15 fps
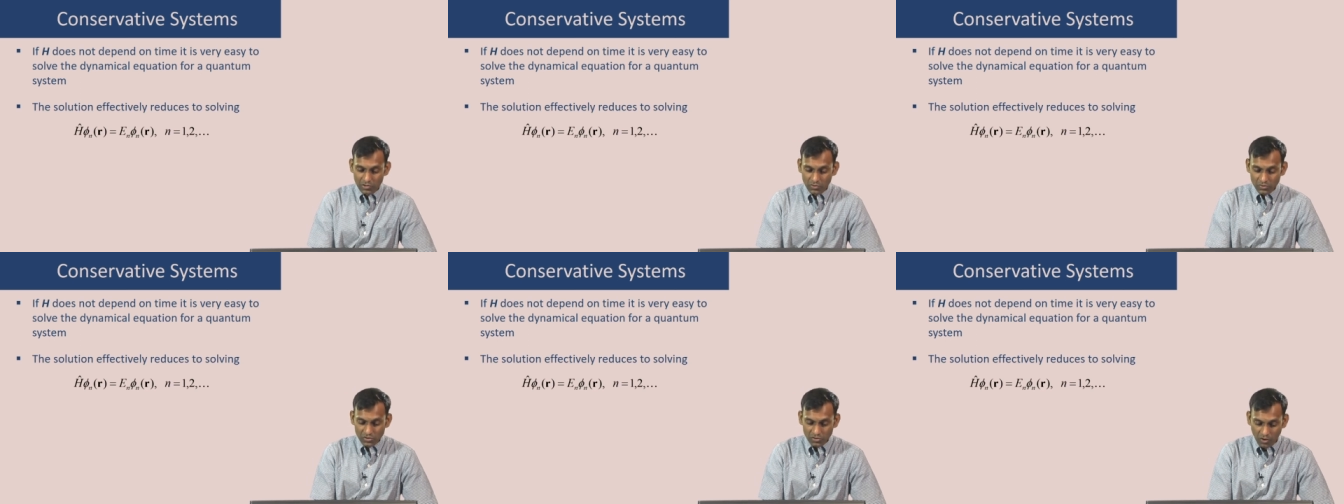
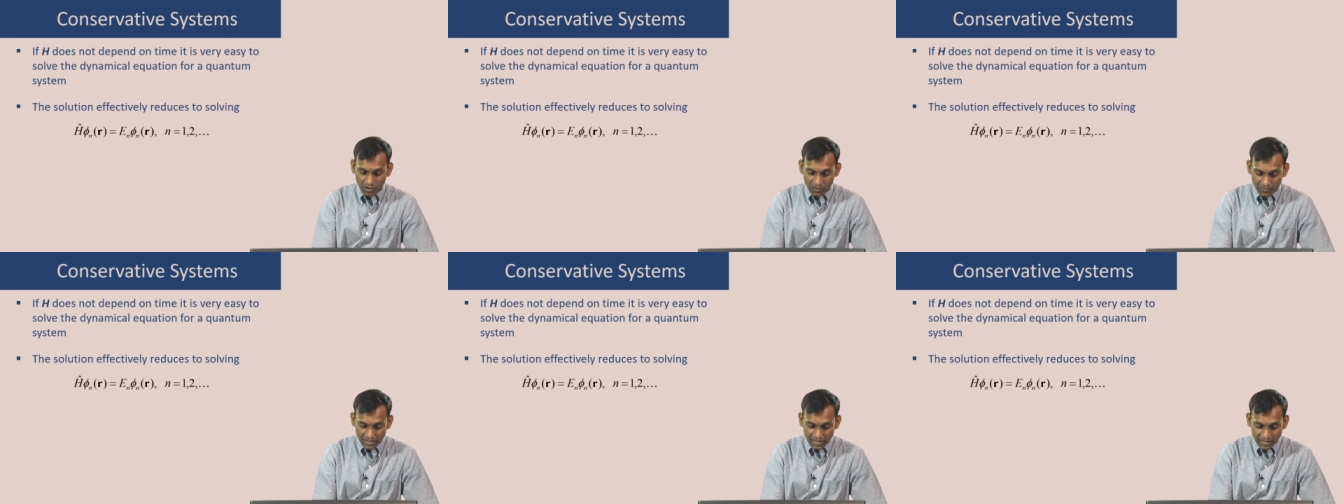to
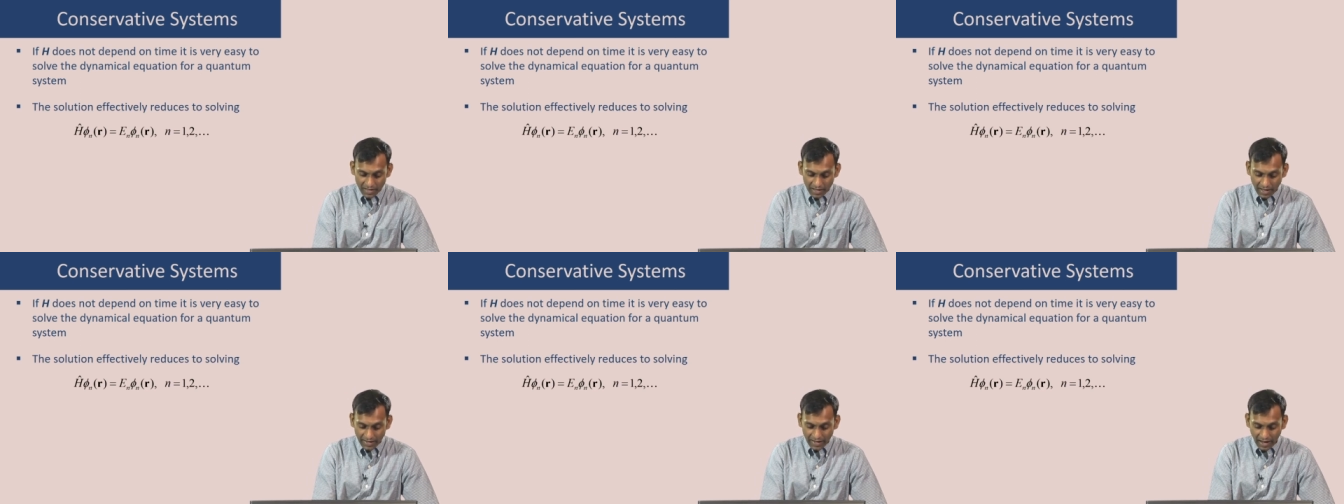
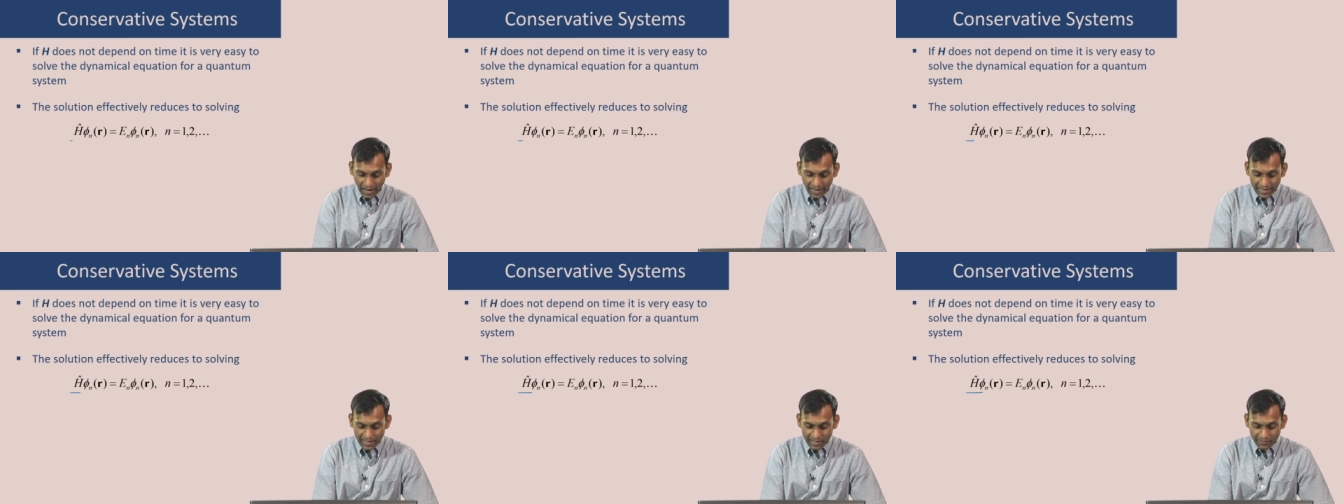solving an
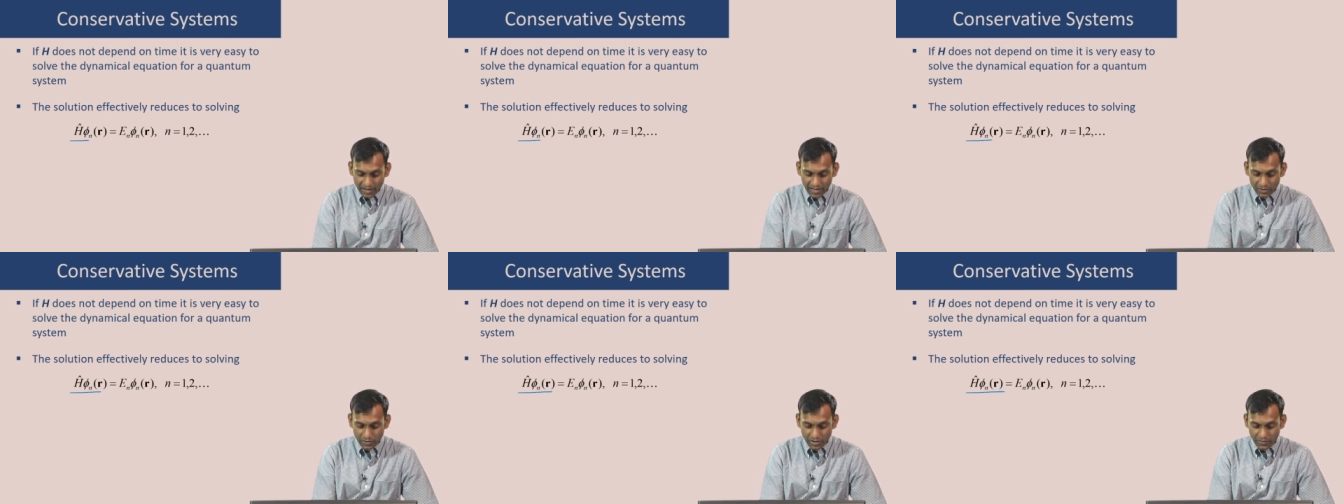
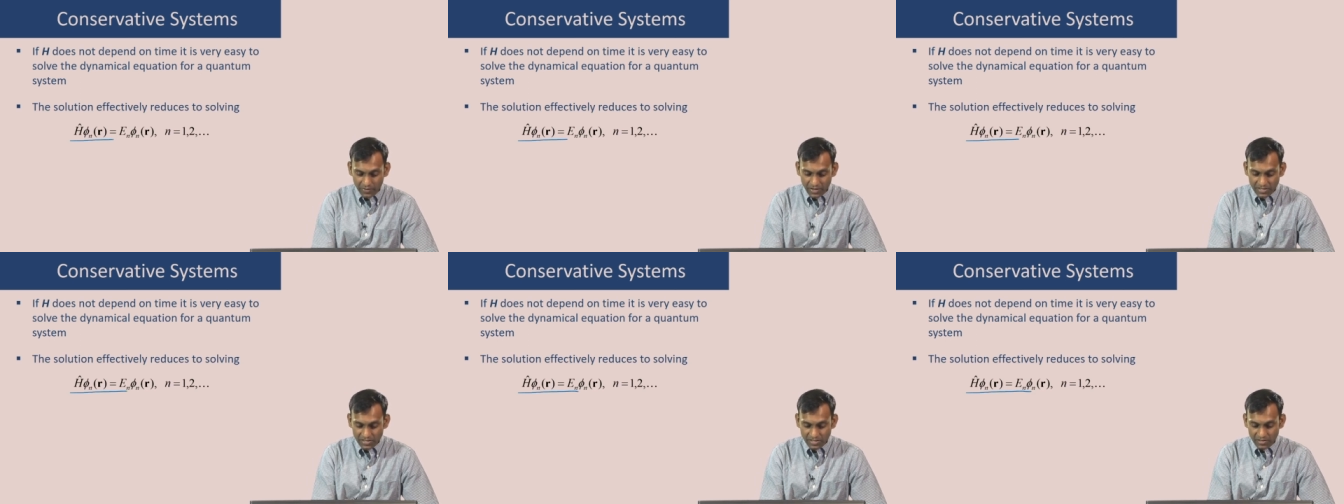eigenvalue
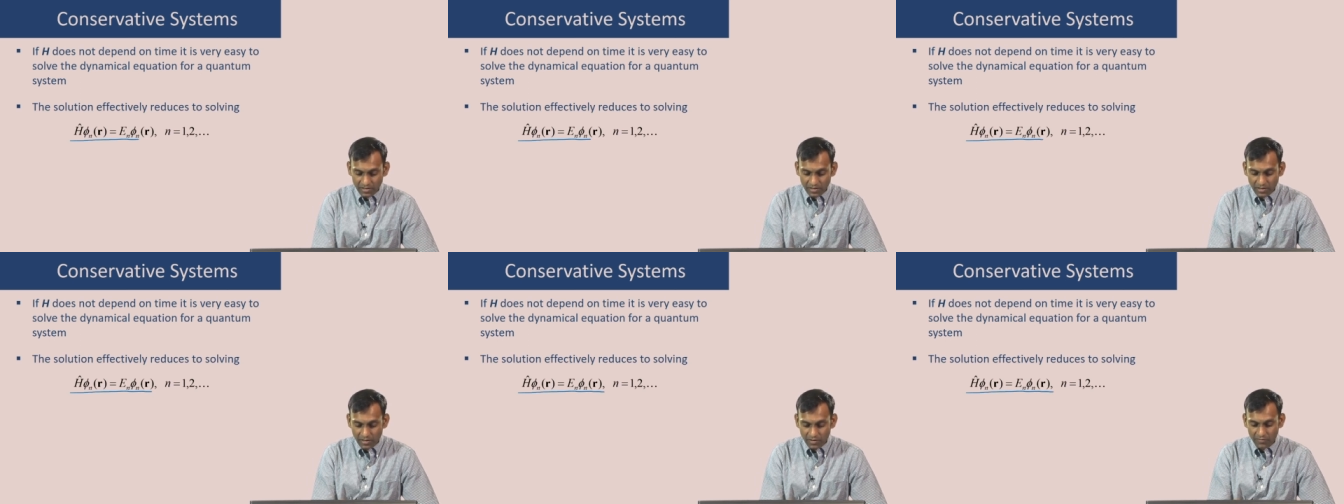equation
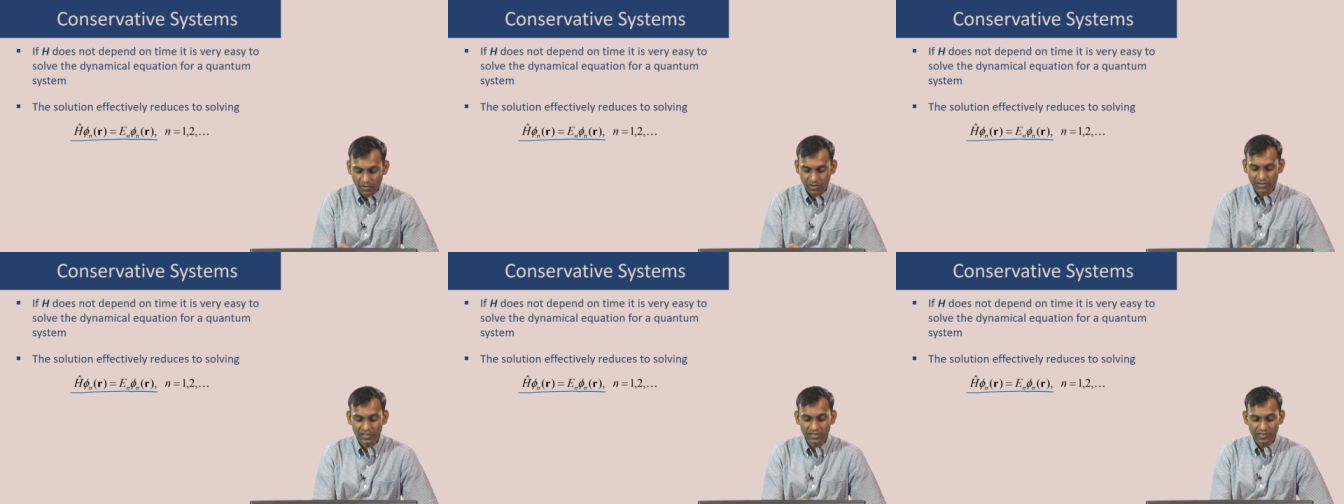
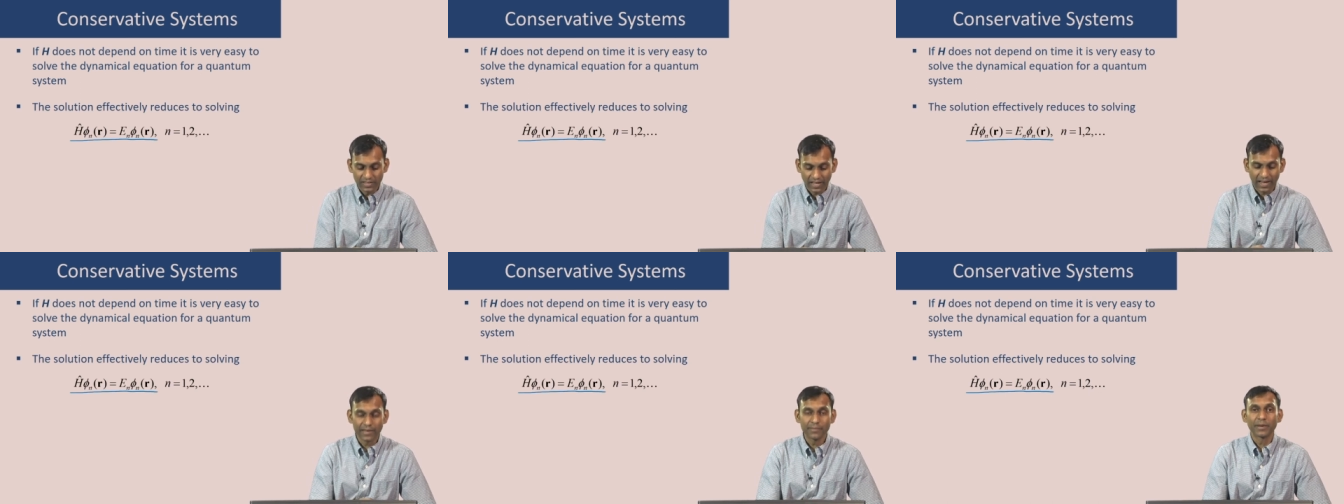for the
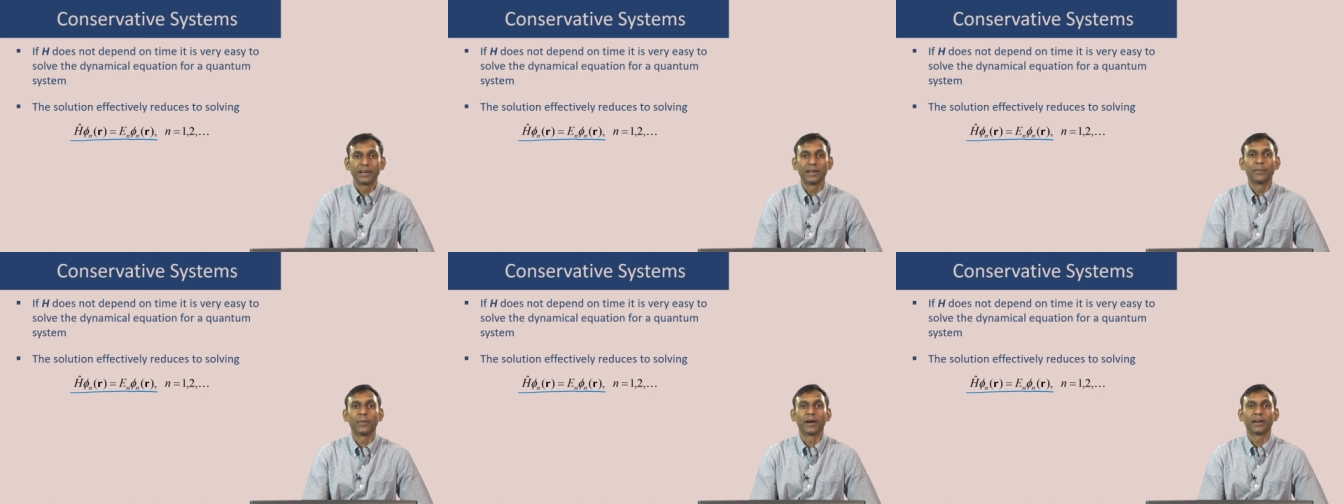time
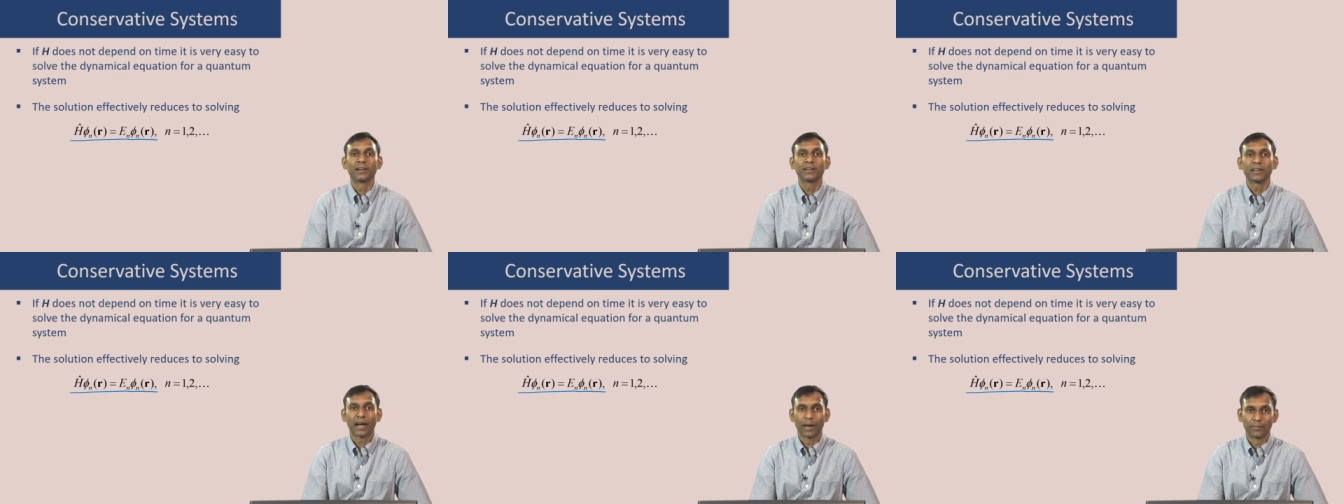
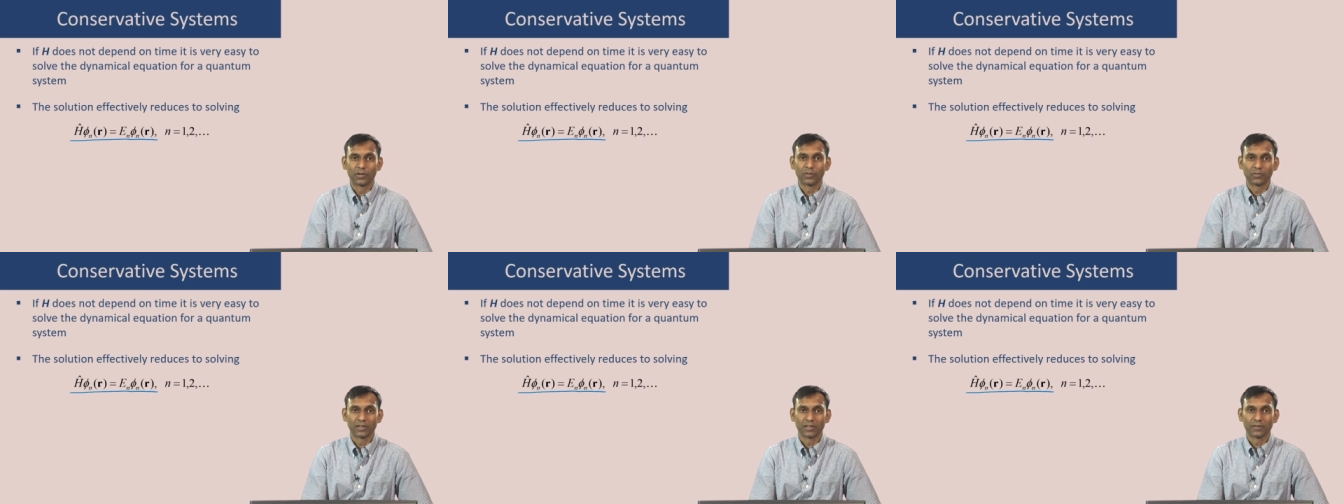independent
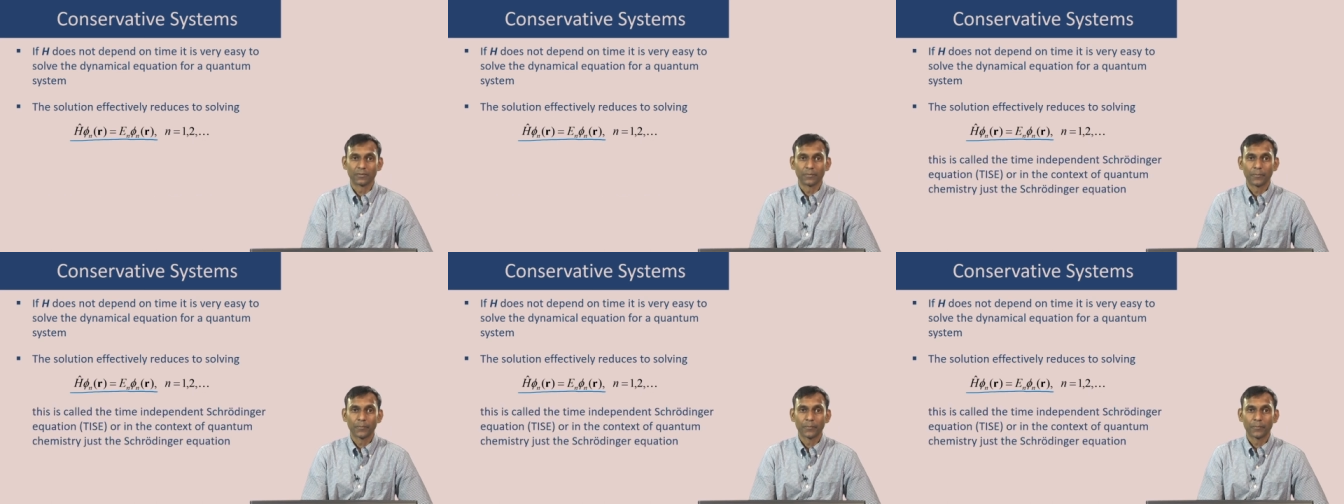Hamiltonian.